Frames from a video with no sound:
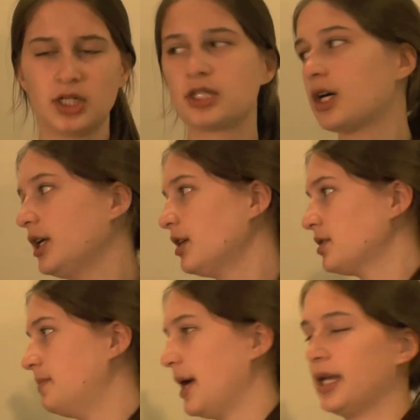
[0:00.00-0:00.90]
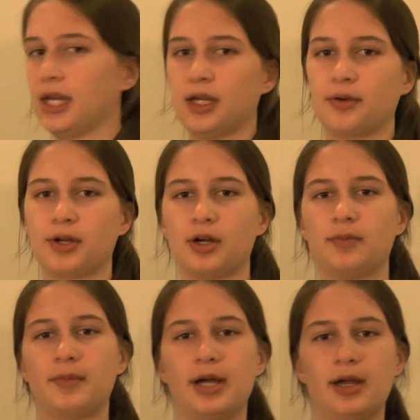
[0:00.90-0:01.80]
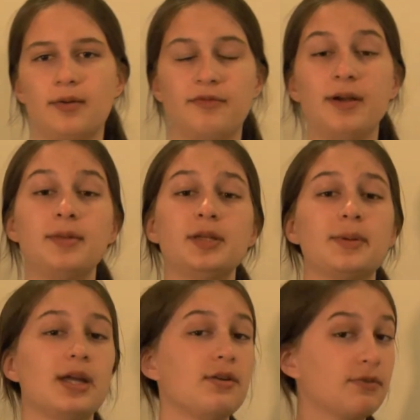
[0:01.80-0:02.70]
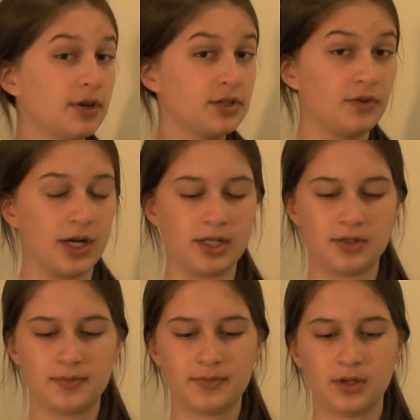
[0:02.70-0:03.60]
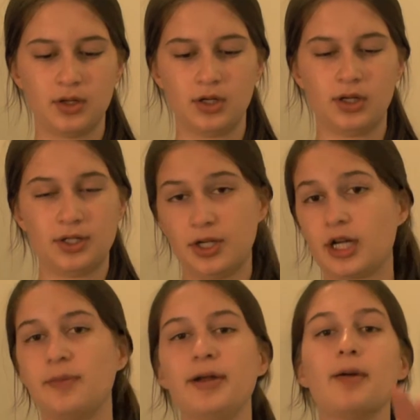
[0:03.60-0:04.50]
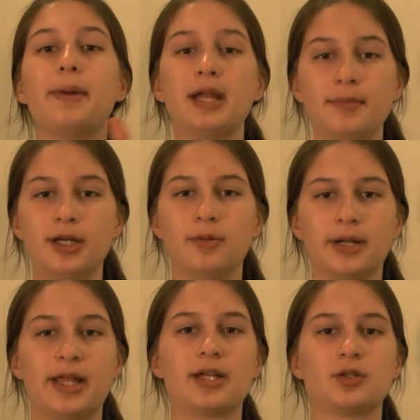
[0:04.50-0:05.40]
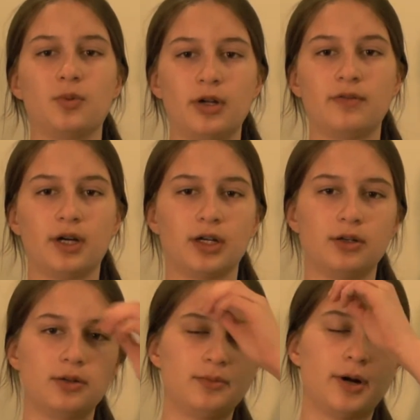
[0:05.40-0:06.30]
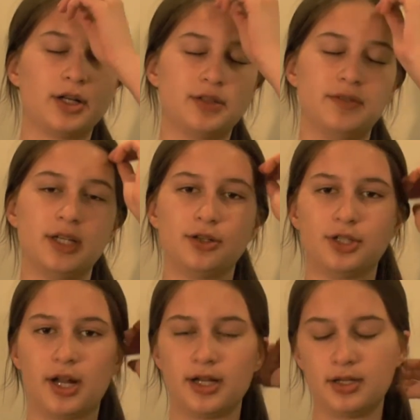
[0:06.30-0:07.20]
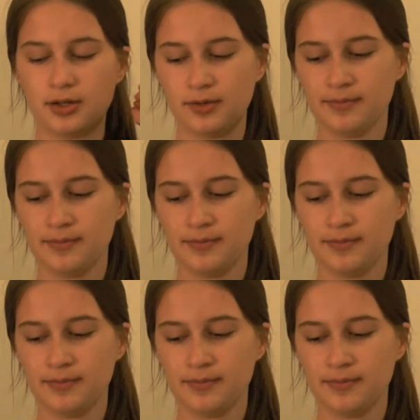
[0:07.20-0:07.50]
Sorry there's banging going on. My family's making french fries. It's not going to be our main meal, but that is one of our parts of dinner tonight.